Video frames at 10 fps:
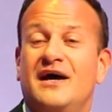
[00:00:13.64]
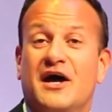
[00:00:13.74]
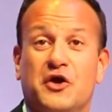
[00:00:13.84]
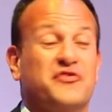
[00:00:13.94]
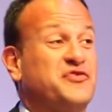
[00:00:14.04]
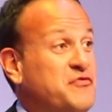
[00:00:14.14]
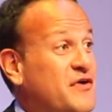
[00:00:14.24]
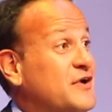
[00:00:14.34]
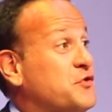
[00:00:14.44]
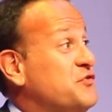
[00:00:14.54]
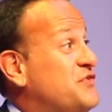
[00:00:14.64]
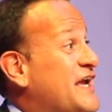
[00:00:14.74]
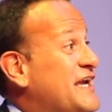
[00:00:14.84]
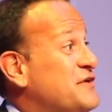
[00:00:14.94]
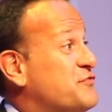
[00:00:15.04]
and also a very good
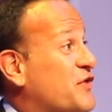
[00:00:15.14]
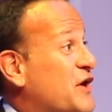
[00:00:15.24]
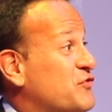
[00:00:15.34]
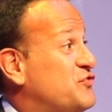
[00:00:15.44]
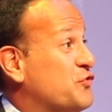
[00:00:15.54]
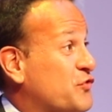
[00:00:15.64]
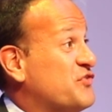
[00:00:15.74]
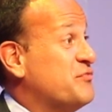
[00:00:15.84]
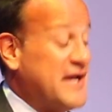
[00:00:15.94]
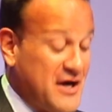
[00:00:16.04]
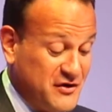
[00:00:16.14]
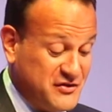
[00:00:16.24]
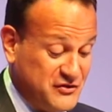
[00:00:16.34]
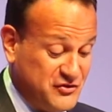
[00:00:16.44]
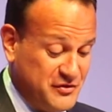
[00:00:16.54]
day for Irish tourism and
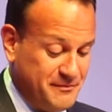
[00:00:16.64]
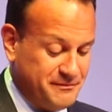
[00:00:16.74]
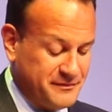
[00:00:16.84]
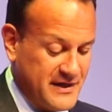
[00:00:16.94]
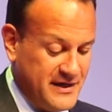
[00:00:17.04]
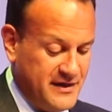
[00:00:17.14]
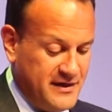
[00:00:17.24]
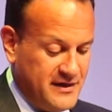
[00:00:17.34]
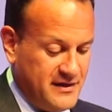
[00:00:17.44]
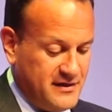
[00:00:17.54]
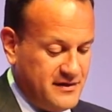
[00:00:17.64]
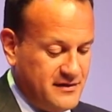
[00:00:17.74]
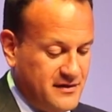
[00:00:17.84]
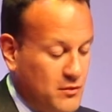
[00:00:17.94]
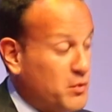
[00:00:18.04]
heritage.
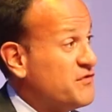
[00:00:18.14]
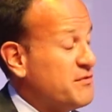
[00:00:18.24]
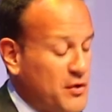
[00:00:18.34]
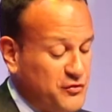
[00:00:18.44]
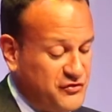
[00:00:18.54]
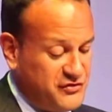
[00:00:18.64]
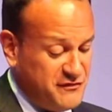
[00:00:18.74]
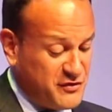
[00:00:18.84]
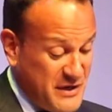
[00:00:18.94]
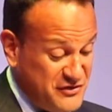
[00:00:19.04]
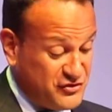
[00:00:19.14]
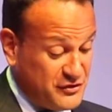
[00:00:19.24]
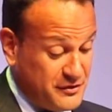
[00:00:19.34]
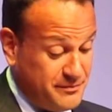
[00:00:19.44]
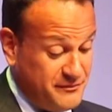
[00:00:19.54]
One of the most
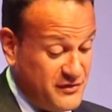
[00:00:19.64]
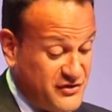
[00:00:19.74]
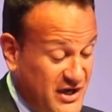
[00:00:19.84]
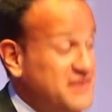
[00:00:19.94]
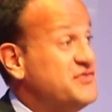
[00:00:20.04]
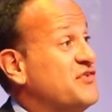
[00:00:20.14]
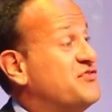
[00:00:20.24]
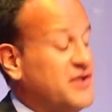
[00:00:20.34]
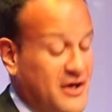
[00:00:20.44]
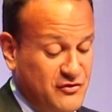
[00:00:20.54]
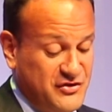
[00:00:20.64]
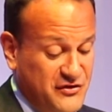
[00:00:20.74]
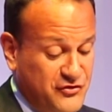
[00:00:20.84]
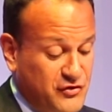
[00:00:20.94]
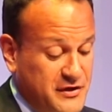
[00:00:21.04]
influential scientists in Irish
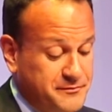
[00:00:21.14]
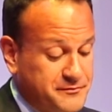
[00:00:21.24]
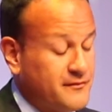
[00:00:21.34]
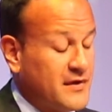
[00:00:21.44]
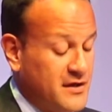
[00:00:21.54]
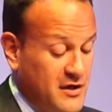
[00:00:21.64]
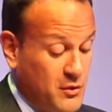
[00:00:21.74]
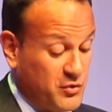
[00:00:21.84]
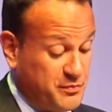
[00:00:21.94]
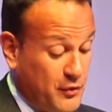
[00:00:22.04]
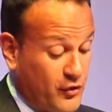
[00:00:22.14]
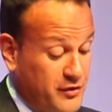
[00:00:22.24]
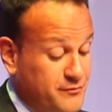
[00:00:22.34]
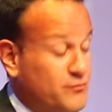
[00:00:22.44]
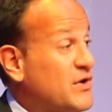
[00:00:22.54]
history was
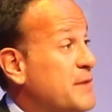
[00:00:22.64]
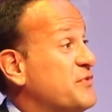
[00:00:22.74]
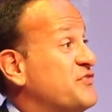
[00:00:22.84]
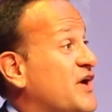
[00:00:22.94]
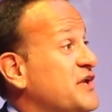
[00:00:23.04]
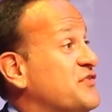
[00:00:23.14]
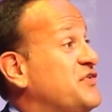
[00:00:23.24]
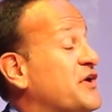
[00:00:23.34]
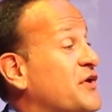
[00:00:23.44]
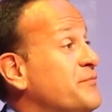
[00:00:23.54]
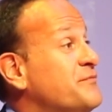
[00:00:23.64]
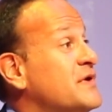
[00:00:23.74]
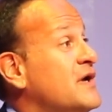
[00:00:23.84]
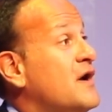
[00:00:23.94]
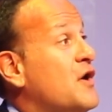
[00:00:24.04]
born right beside us here
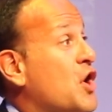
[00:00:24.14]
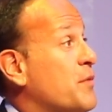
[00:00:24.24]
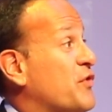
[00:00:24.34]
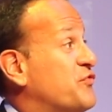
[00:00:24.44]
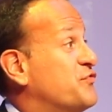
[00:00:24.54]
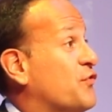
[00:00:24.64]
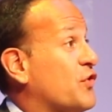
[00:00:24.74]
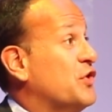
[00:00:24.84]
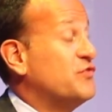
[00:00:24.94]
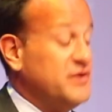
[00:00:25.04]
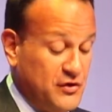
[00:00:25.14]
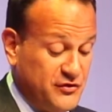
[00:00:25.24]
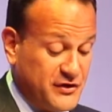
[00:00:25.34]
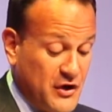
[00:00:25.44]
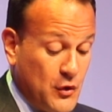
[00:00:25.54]
almost 400
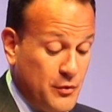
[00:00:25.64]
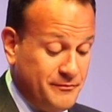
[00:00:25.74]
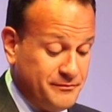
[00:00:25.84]
years ago.